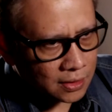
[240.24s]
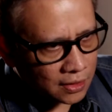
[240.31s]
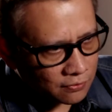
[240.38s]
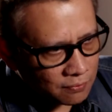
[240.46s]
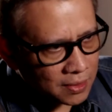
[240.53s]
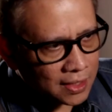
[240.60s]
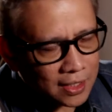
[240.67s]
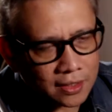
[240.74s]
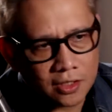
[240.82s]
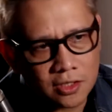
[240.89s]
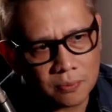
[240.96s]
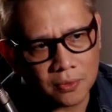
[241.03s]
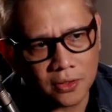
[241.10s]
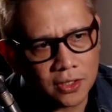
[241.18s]
give me that
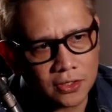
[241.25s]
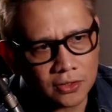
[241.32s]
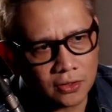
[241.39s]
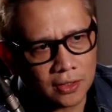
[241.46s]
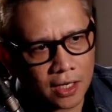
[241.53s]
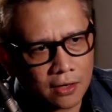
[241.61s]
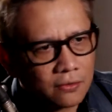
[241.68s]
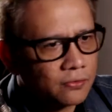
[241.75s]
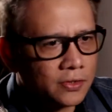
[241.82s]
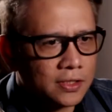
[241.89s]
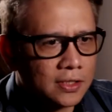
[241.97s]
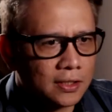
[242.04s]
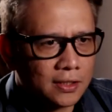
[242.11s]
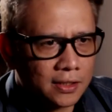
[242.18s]
inspiration
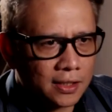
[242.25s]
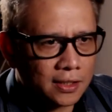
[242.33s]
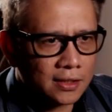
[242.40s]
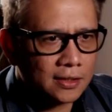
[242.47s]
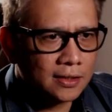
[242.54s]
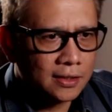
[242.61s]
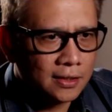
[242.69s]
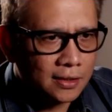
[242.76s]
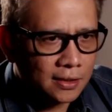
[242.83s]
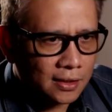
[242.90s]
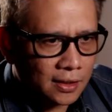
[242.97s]
every mm-hmm. single day. Mm-hmm.